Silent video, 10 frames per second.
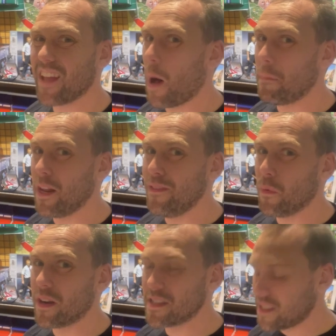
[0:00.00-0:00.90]
I believe it
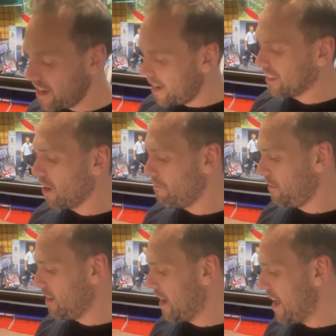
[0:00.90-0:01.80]
when I see it. I don't
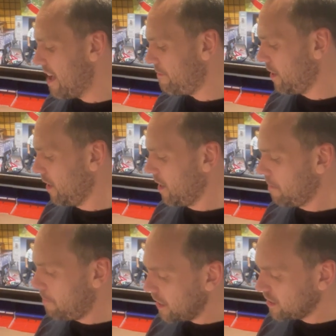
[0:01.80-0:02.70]
think they have.
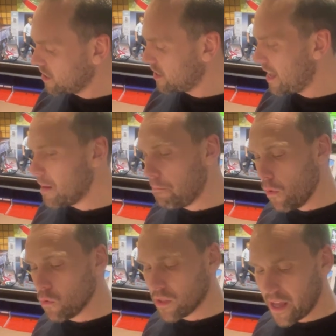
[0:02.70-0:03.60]
Pitches there, the
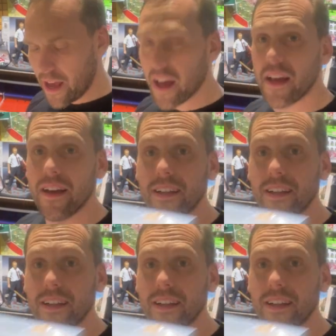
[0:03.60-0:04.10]
ball's there.